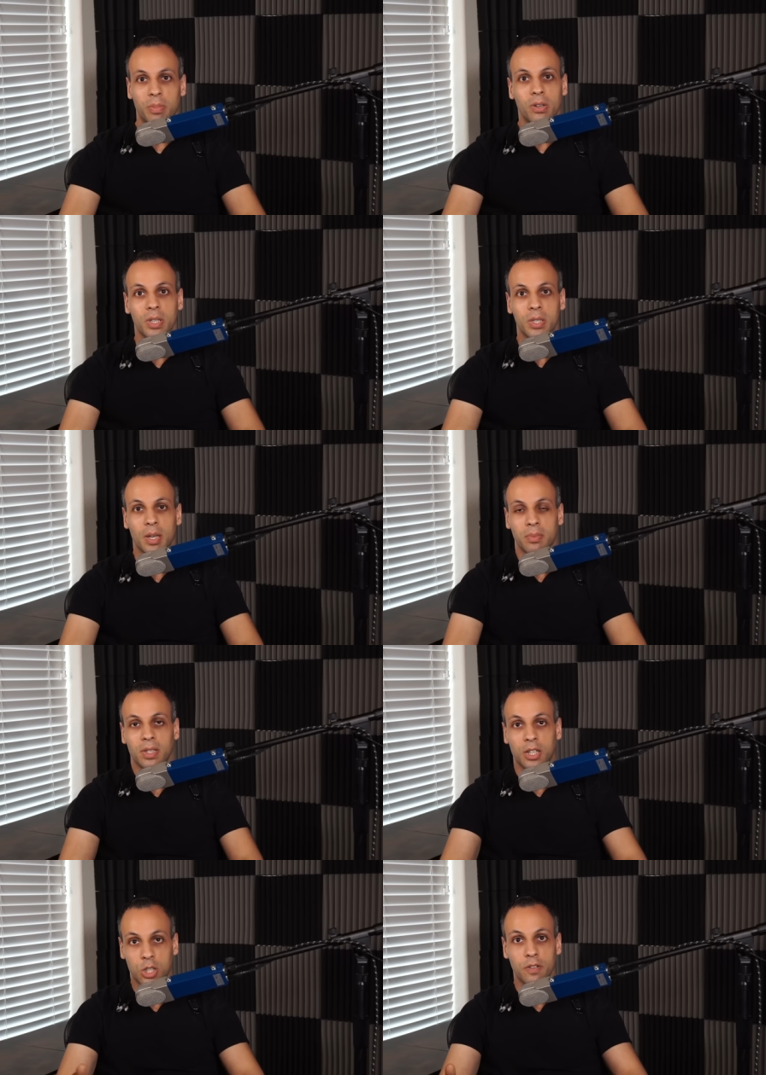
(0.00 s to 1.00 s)
because it's something
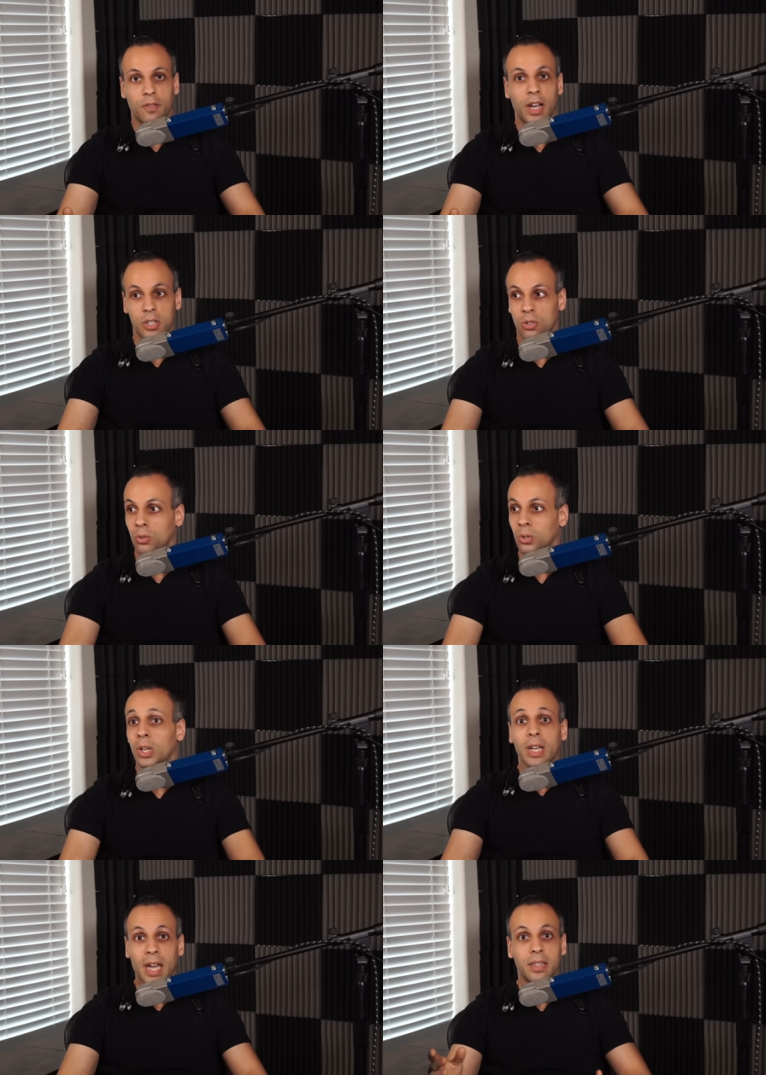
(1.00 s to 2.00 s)
that she finds cool,
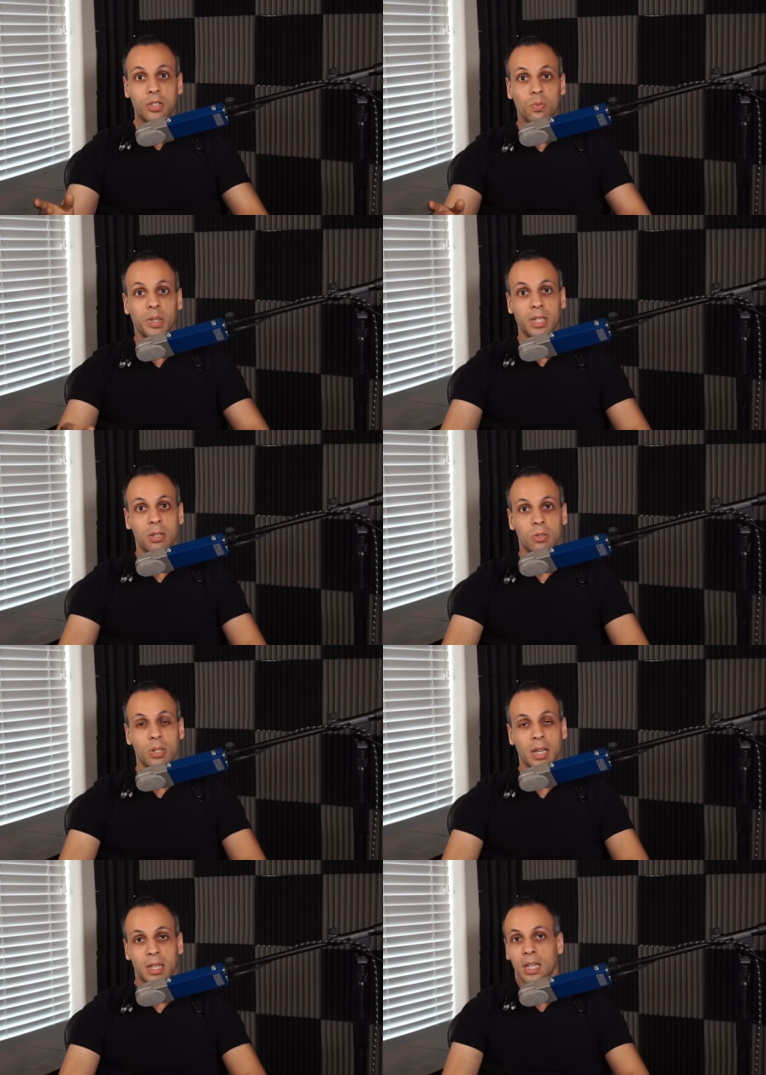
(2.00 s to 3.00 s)
and this is what the
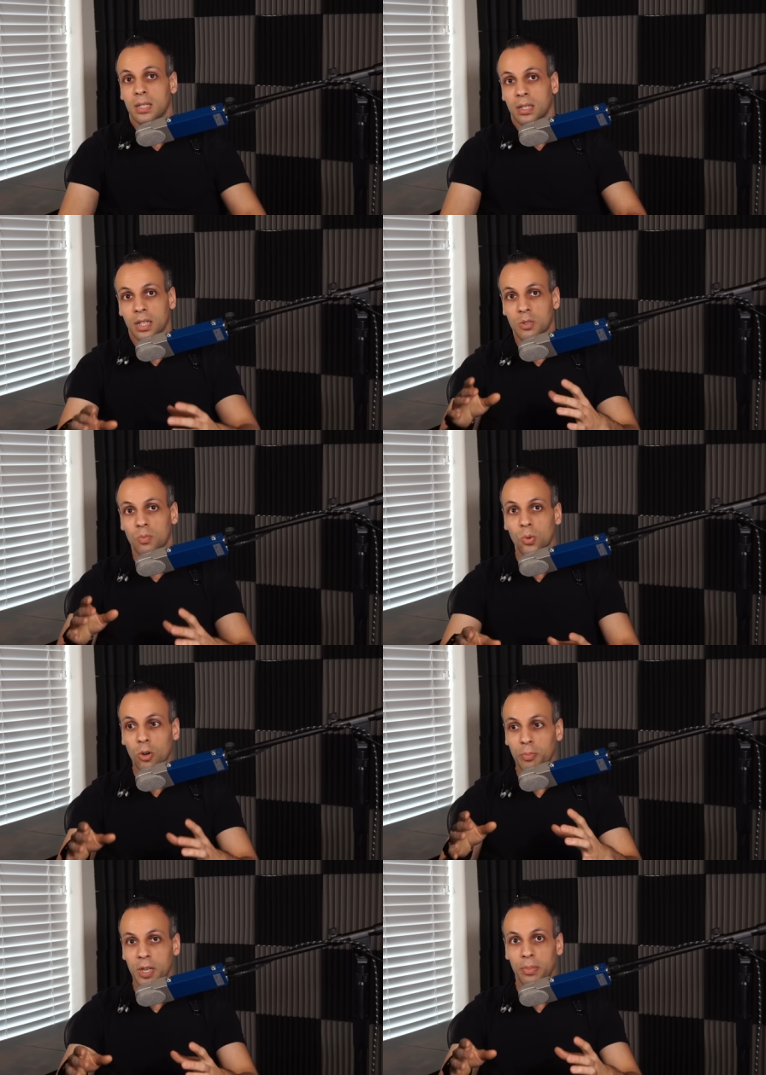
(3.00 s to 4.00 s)
internet needs. It needs more
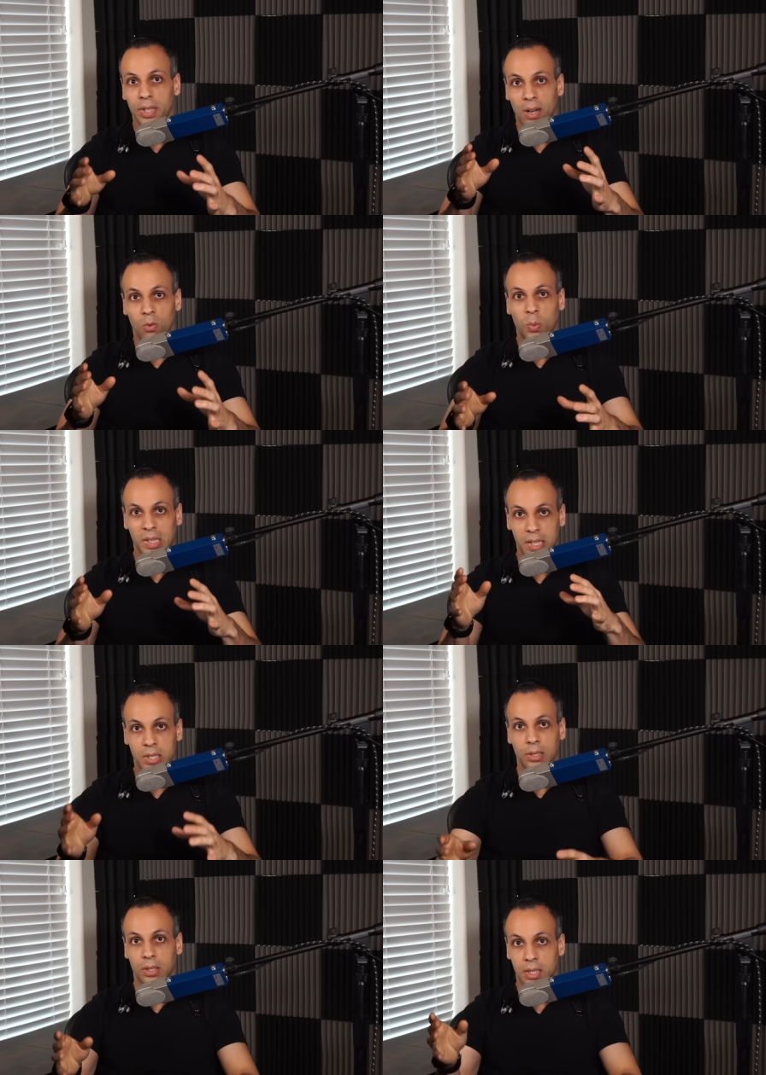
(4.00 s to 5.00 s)
people that are willing
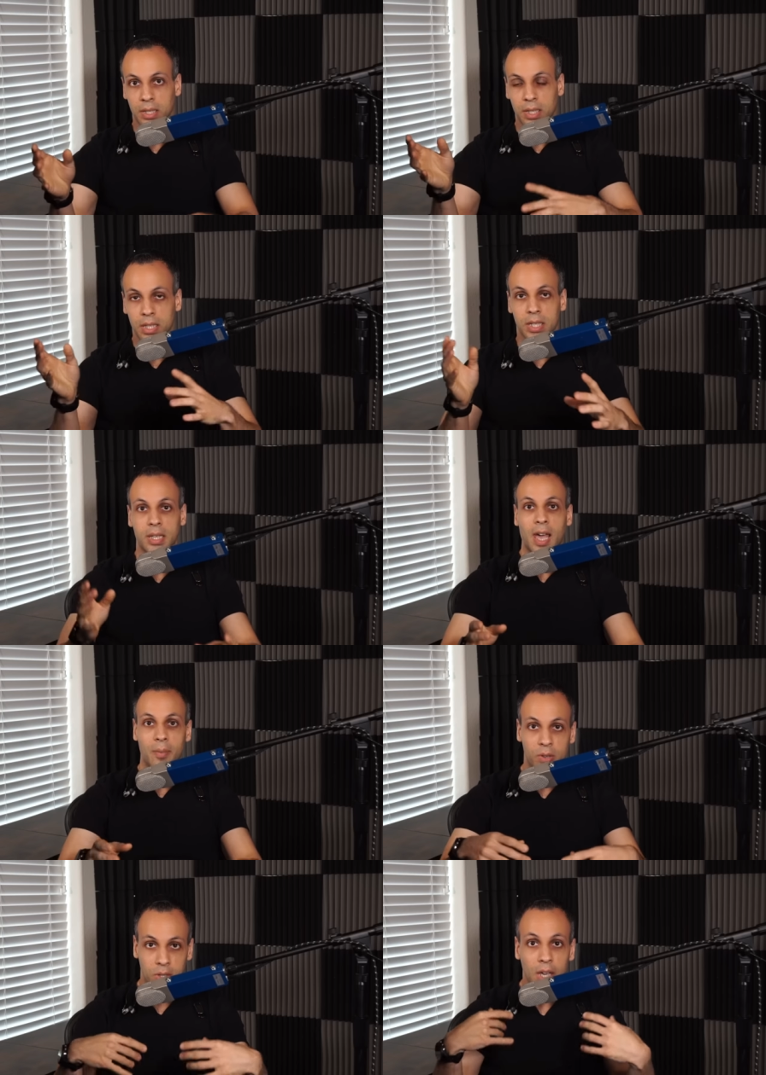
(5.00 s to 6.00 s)
to look into the
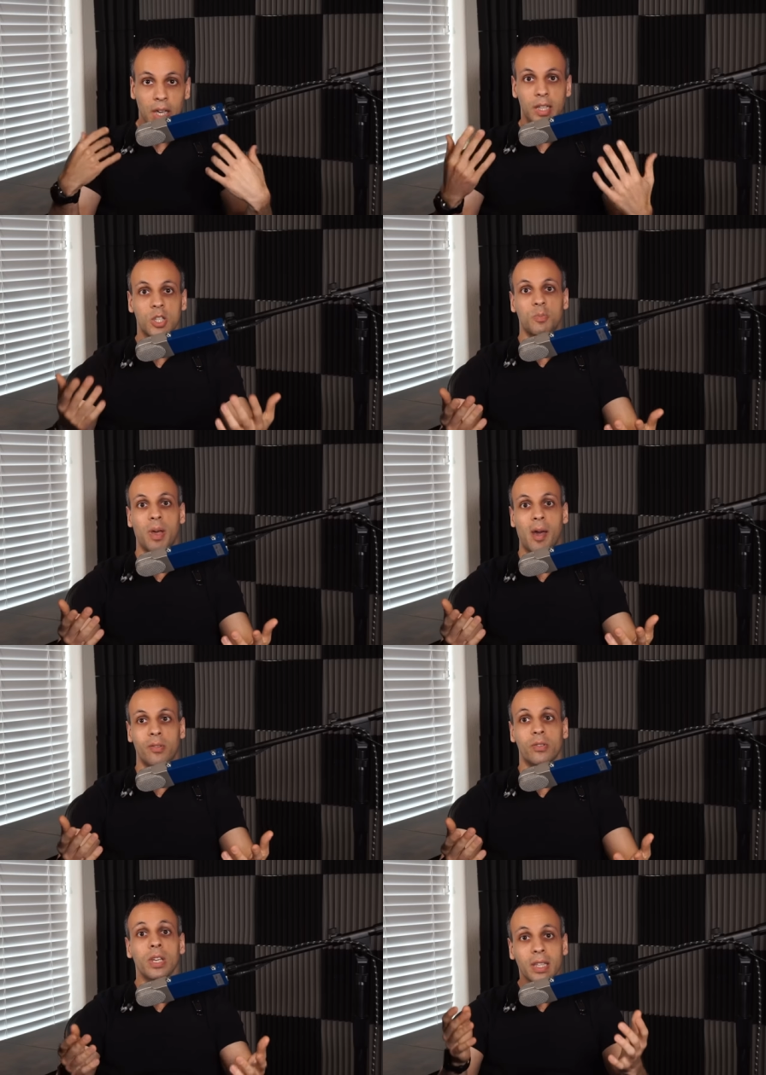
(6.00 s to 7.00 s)
scammers and
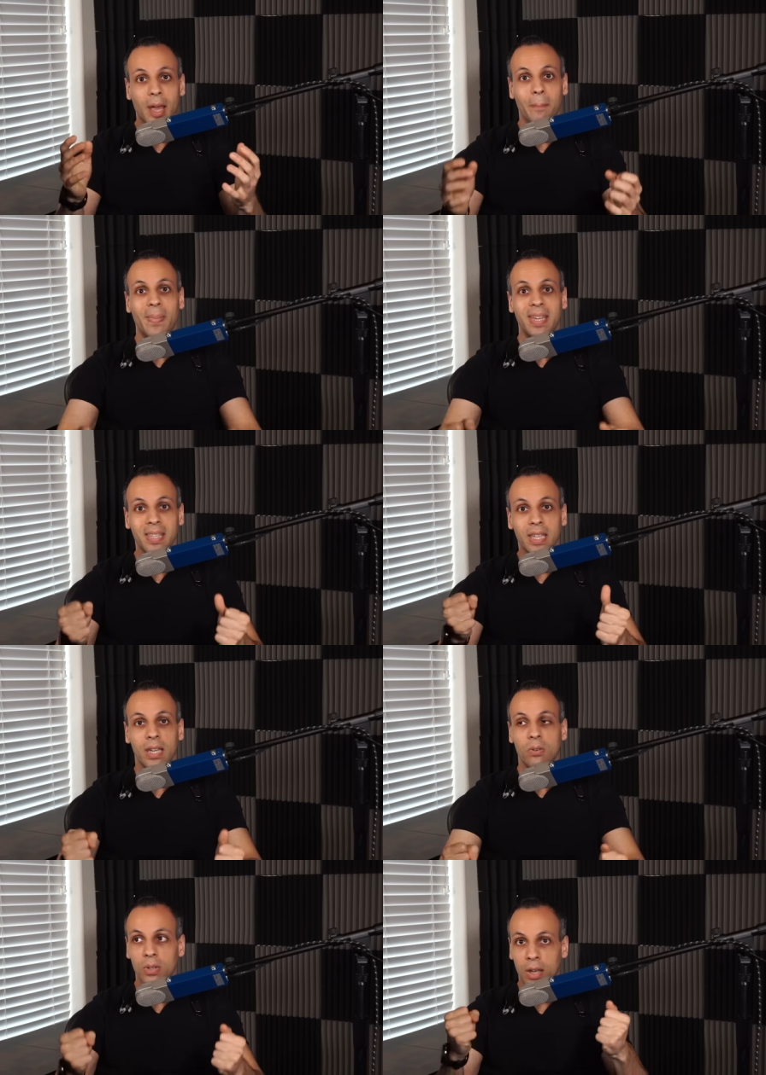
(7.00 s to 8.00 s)
spammers that make the
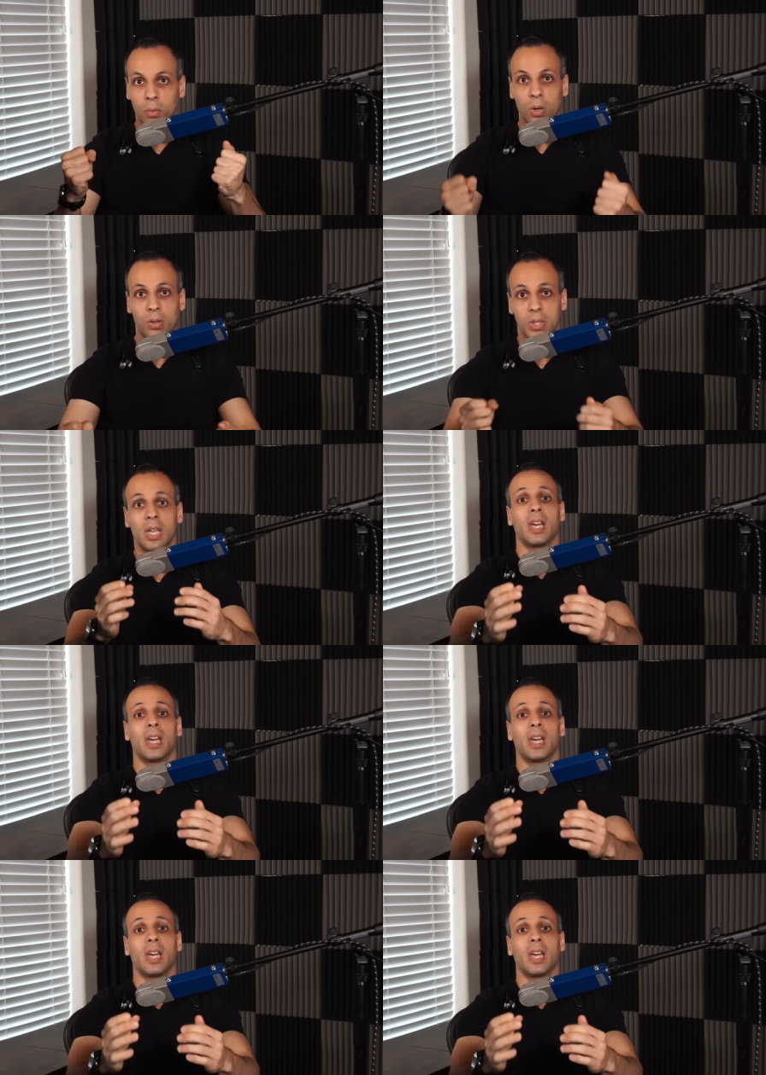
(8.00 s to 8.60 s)
internet worse.